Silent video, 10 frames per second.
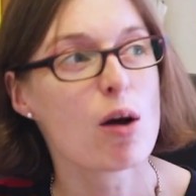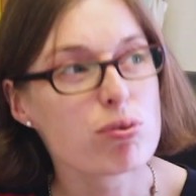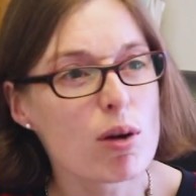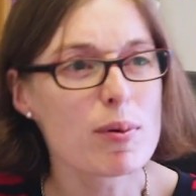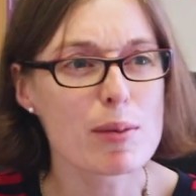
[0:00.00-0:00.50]

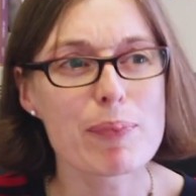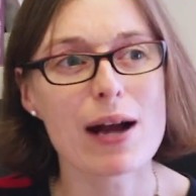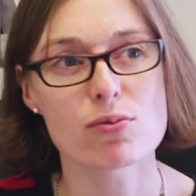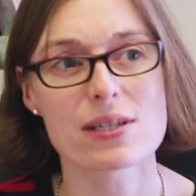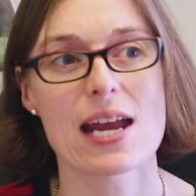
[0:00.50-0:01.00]
probably
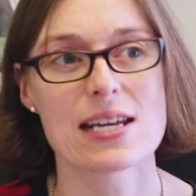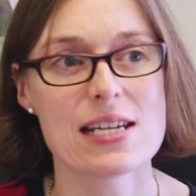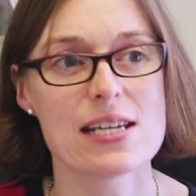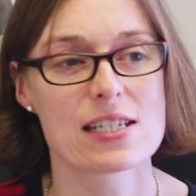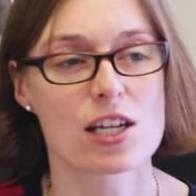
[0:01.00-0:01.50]
about 10
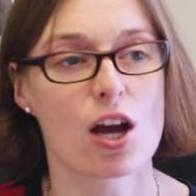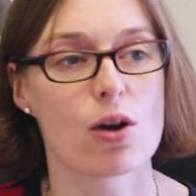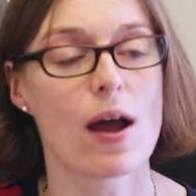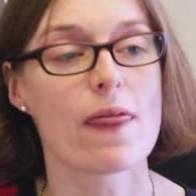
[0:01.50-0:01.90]
years ago,